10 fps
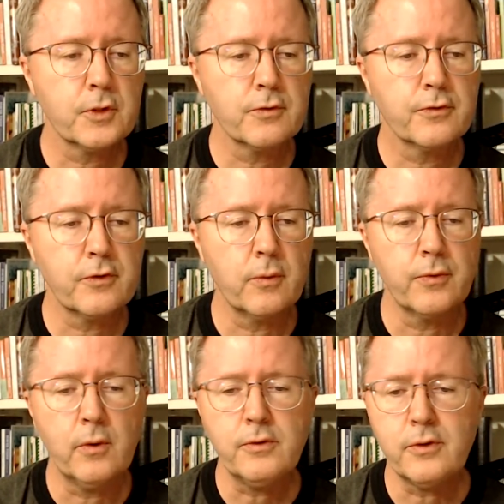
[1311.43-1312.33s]
So
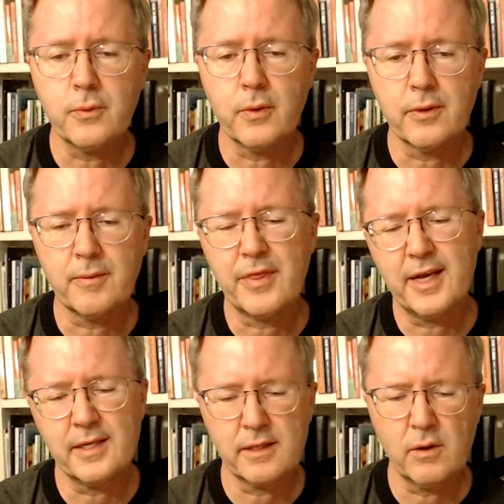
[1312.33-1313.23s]
those are
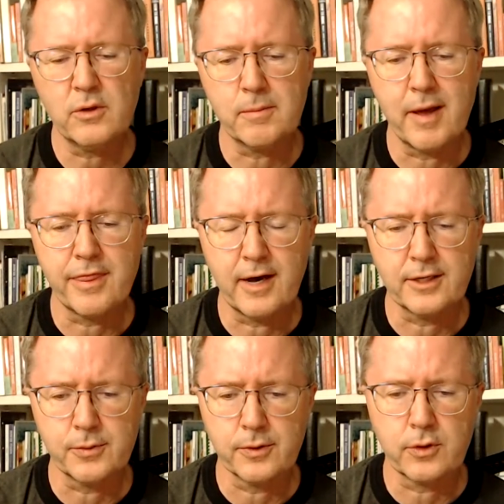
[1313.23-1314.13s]
those are my
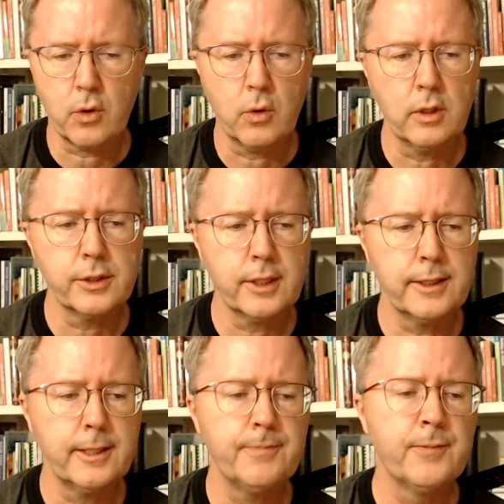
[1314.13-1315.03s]
thoughts with chords on
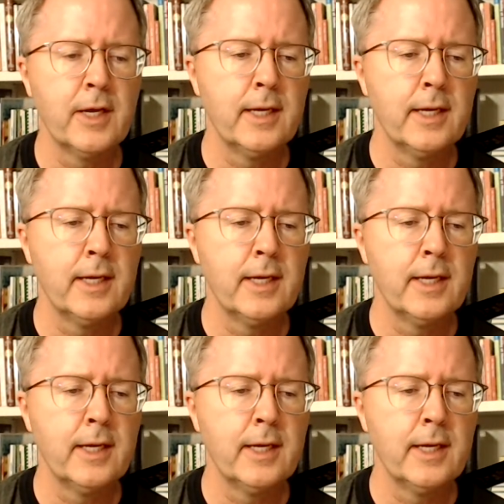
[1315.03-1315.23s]
there.